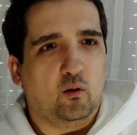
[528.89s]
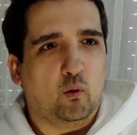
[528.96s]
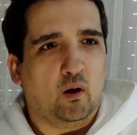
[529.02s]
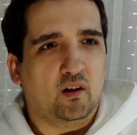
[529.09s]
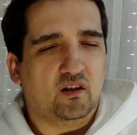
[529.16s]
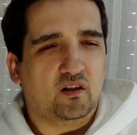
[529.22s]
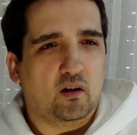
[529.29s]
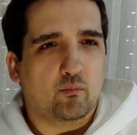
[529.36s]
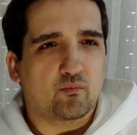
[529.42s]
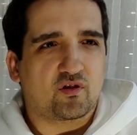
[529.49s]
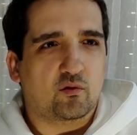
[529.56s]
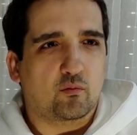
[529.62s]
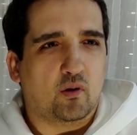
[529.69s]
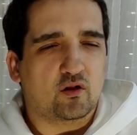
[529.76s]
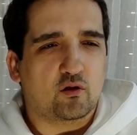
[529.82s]
when it comes
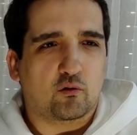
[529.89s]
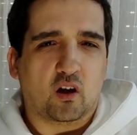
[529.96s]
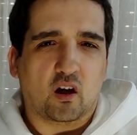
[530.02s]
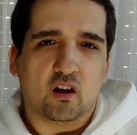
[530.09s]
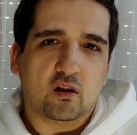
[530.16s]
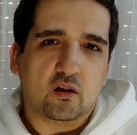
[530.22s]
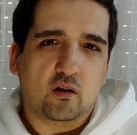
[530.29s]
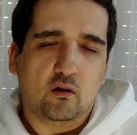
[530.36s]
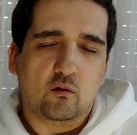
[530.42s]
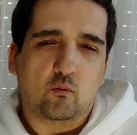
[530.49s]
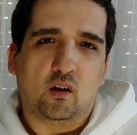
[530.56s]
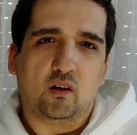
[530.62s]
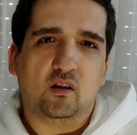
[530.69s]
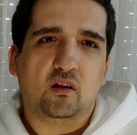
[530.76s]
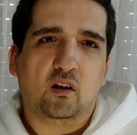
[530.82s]
to education,
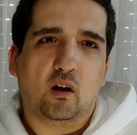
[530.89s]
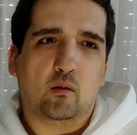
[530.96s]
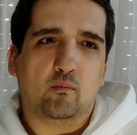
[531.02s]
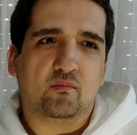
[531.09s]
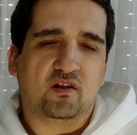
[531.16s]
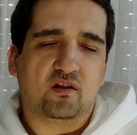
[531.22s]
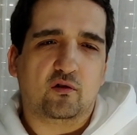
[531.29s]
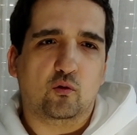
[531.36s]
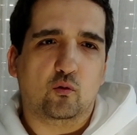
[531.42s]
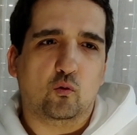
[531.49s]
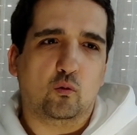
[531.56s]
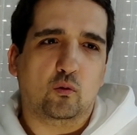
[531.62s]
when it comes to,